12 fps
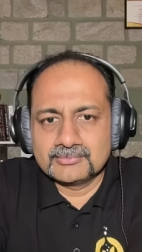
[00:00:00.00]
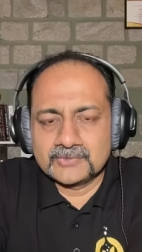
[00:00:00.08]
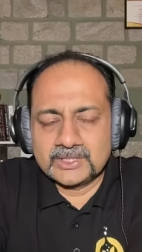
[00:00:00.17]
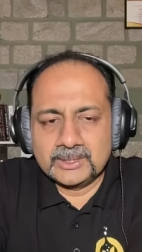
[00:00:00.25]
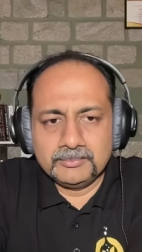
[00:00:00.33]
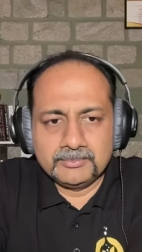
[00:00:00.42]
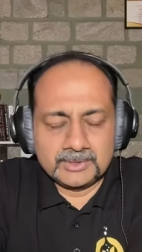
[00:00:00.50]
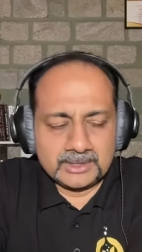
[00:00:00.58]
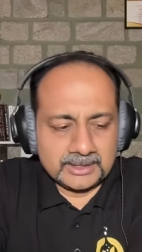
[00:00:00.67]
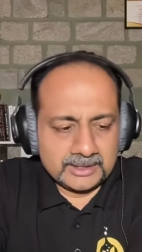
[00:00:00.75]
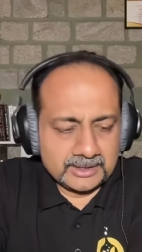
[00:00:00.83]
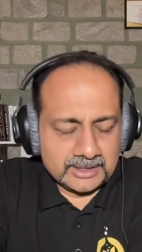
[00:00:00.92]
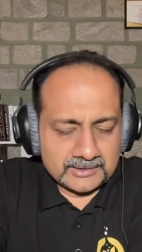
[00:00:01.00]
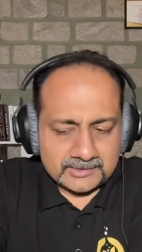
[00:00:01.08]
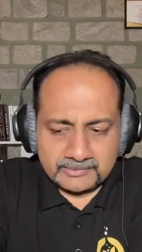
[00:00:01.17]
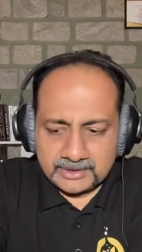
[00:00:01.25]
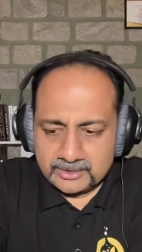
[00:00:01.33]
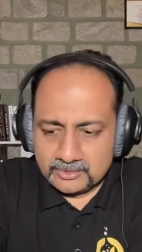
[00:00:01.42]
Yep. I think that's
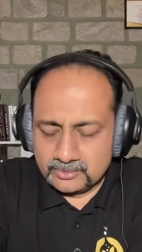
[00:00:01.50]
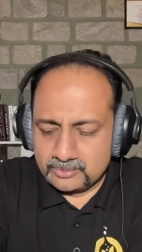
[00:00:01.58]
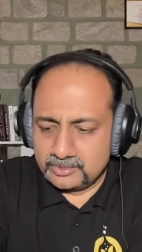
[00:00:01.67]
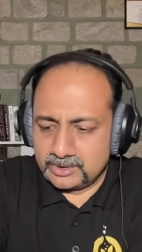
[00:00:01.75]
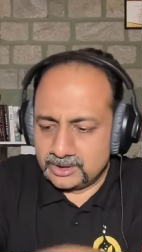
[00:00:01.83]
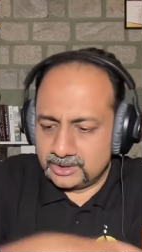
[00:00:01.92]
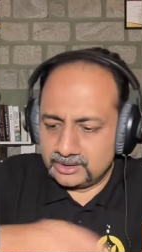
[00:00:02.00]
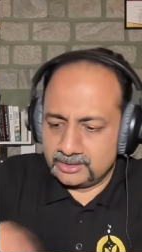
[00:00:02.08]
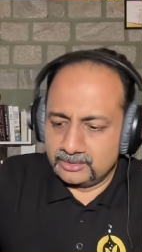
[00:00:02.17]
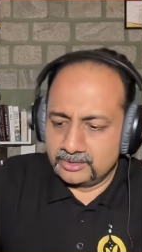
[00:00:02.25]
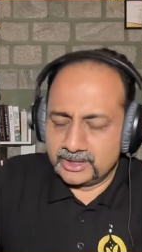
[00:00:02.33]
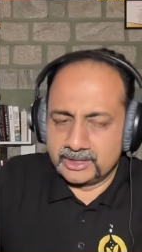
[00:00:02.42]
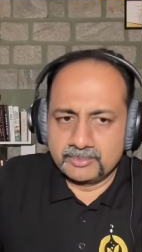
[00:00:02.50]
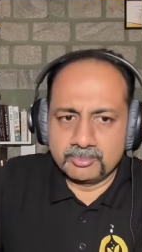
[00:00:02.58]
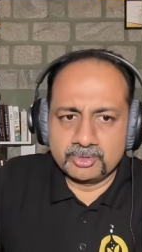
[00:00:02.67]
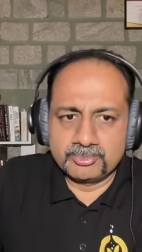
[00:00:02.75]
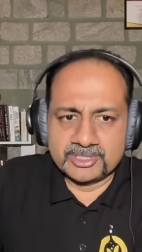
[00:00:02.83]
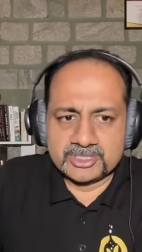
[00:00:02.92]
the way to look at it.
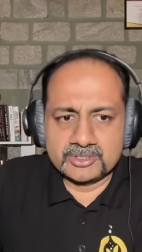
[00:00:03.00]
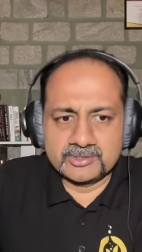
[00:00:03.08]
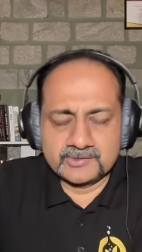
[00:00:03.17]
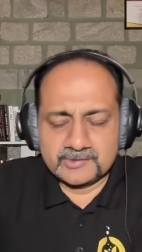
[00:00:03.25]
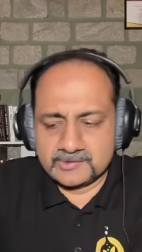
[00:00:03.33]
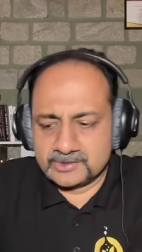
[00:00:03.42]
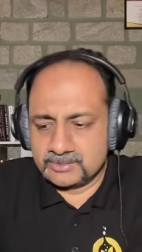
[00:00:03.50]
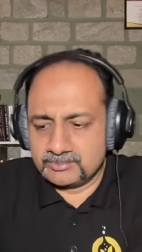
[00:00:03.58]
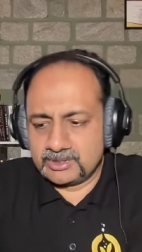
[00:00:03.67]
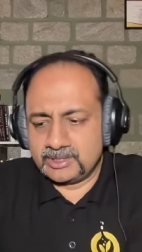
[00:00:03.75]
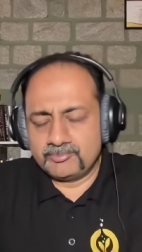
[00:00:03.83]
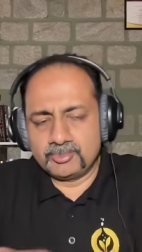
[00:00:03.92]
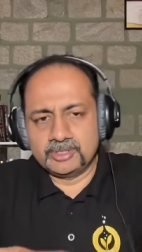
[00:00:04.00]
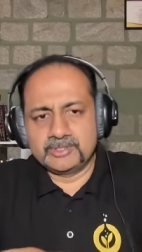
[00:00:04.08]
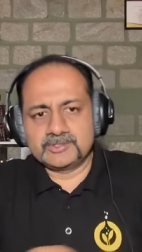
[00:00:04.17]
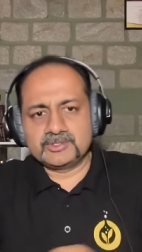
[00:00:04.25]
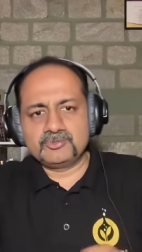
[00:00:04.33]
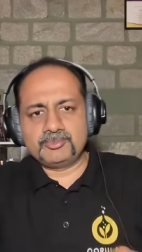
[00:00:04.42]
Put pressure on the system, have
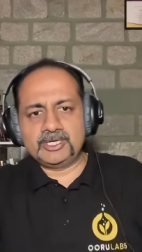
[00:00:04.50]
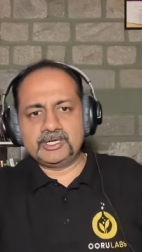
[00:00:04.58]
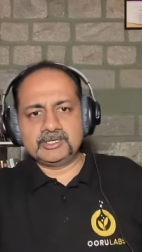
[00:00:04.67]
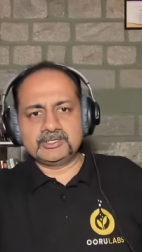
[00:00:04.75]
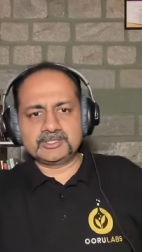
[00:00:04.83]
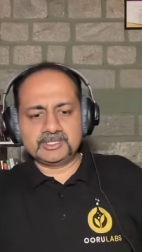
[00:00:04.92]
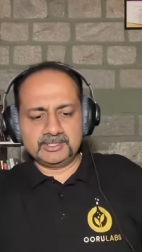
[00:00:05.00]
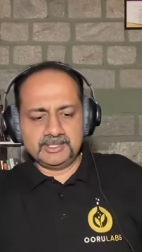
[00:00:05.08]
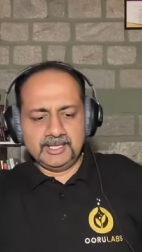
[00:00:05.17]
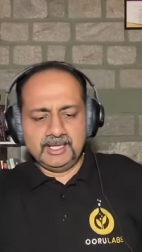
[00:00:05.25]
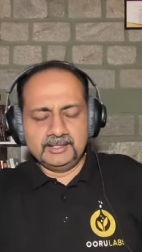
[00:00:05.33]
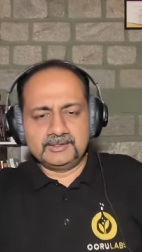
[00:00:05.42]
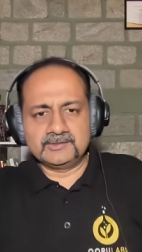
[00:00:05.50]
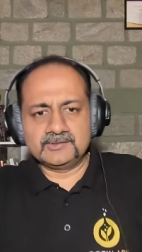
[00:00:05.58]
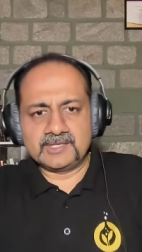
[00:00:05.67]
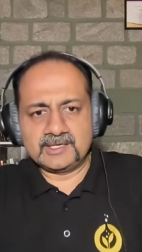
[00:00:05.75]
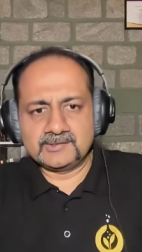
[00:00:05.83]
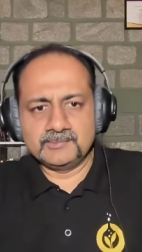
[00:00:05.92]
politicians pay attention. This
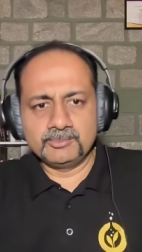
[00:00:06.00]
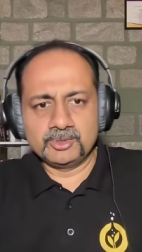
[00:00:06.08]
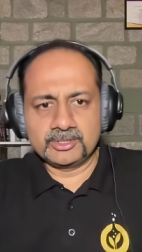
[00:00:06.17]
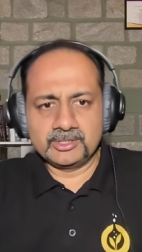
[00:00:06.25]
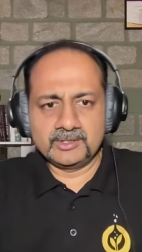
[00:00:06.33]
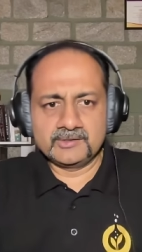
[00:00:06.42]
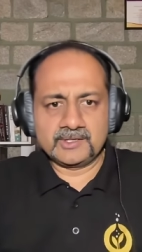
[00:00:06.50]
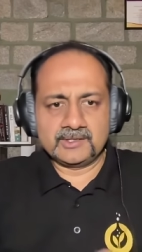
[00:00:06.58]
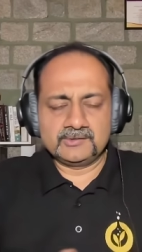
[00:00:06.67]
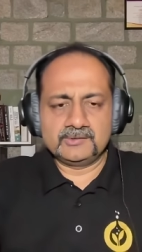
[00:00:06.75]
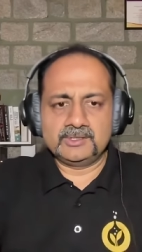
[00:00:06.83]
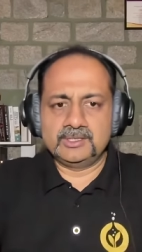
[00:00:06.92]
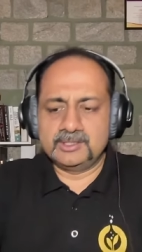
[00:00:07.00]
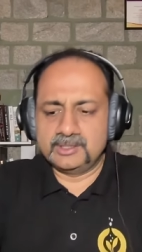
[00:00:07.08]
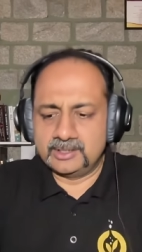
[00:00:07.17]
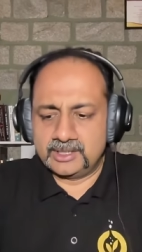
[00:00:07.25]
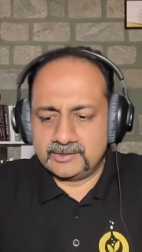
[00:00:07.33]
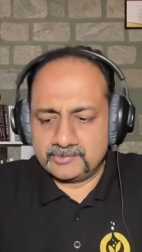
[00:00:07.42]
is as important as
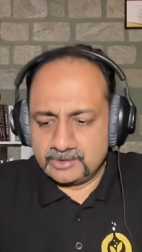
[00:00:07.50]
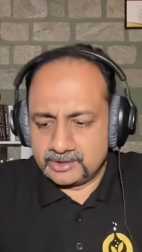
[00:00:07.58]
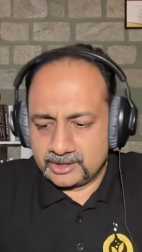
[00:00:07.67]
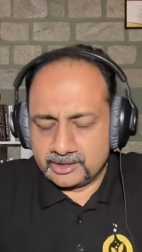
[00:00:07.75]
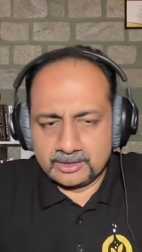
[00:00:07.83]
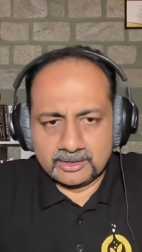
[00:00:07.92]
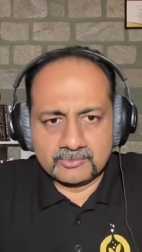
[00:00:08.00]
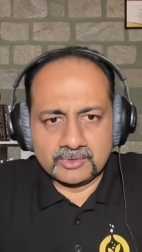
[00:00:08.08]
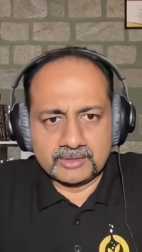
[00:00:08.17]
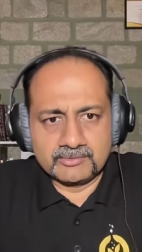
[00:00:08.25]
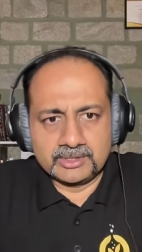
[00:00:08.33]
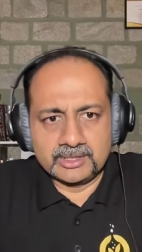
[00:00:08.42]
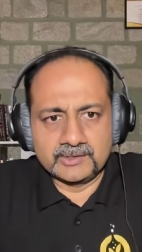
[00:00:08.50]
your tunnel or whatever it